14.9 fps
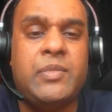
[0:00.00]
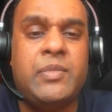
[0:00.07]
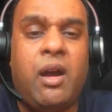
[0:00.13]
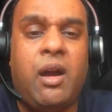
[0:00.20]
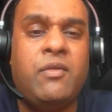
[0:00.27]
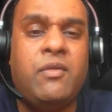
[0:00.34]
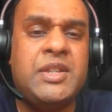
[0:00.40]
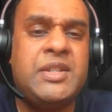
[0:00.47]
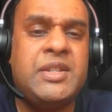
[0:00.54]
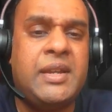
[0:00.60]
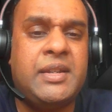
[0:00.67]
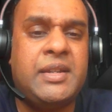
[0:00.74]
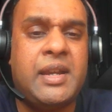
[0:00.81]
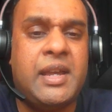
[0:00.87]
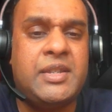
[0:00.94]
After
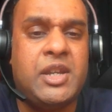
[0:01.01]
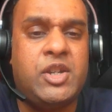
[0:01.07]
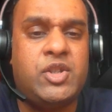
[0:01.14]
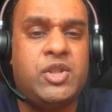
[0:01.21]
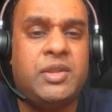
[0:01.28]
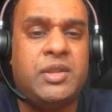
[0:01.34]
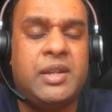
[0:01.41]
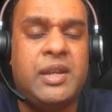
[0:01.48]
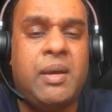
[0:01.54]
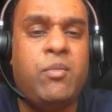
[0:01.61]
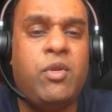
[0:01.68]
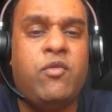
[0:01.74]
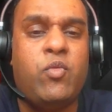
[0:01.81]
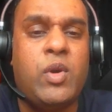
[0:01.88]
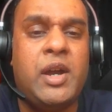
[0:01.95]
standardization, the
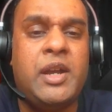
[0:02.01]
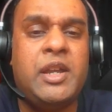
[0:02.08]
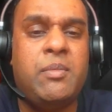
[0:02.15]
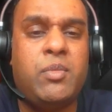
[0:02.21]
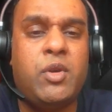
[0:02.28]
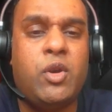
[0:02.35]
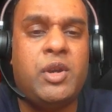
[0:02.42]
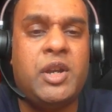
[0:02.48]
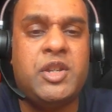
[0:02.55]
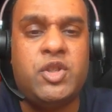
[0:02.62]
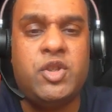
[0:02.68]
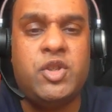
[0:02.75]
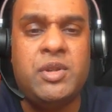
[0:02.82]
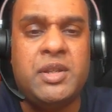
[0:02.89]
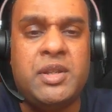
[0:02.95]
number of work in
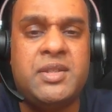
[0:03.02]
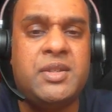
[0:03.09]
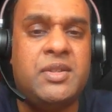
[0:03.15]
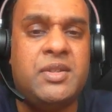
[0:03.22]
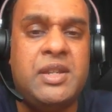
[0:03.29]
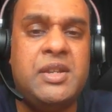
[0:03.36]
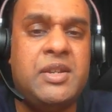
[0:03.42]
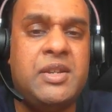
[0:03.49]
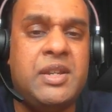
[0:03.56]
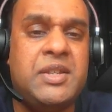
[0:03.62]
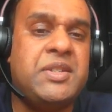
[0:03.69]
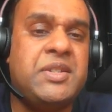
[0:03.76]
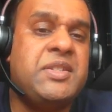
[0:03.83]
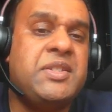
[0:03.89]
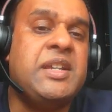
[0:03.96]
progress units
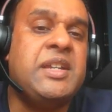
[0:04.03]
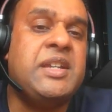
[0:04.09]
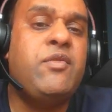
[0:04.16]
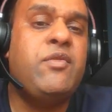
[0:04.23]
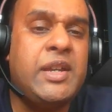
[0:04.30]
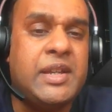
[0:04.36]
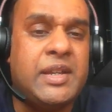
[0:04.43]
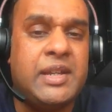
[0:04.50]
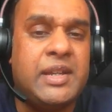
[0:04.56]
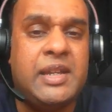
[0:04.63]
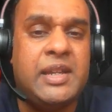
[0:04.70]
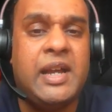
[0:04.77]
decreased significantly,